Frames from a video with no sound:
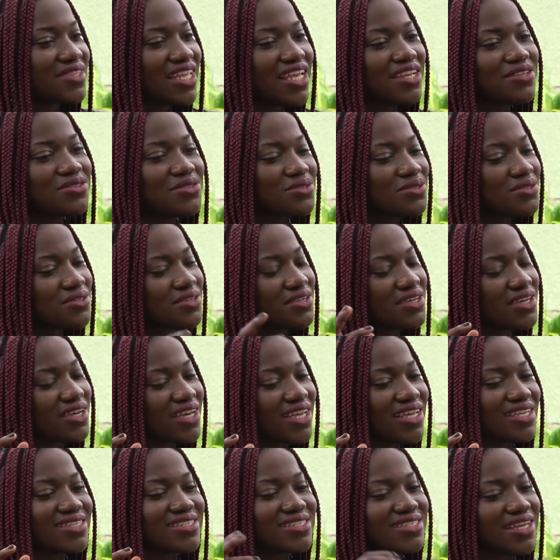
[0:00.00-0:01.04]
Thanks to
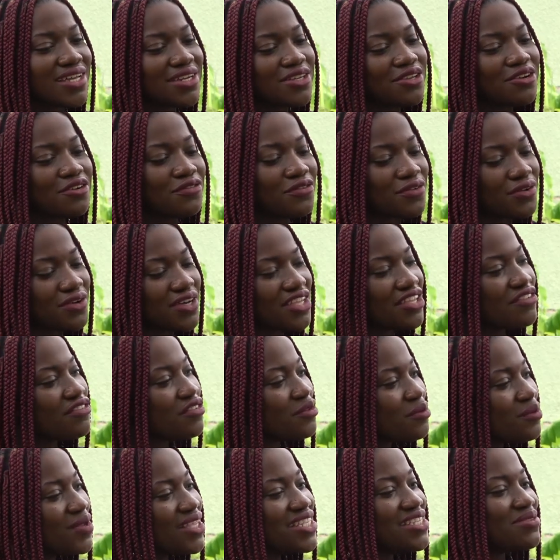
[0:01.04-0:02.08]
Kes Daniel for
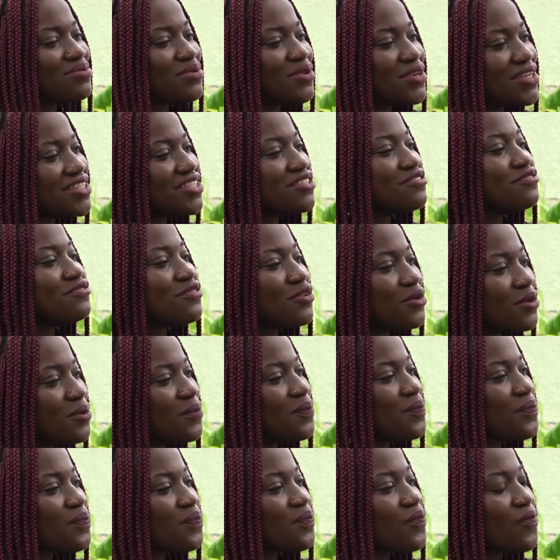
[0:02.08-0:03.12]
giving me inspiration. So give
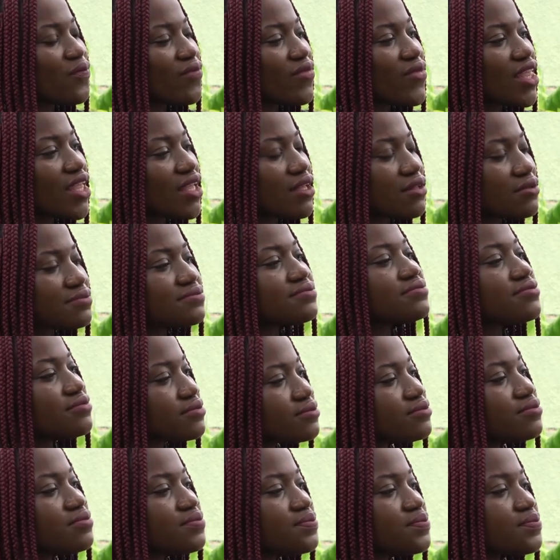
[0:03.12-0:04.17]
us a line of
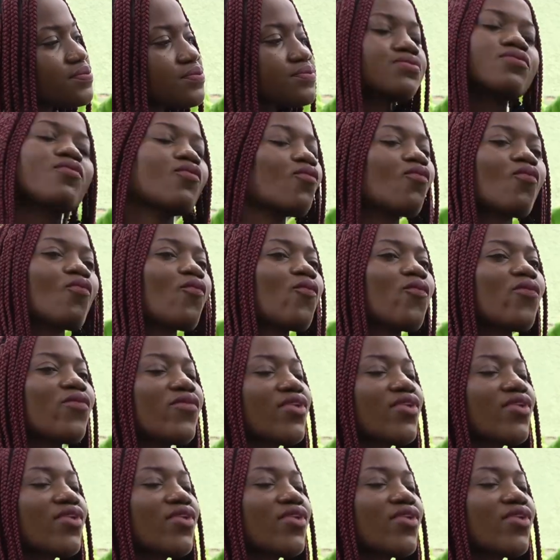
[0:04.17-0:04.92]
Like That.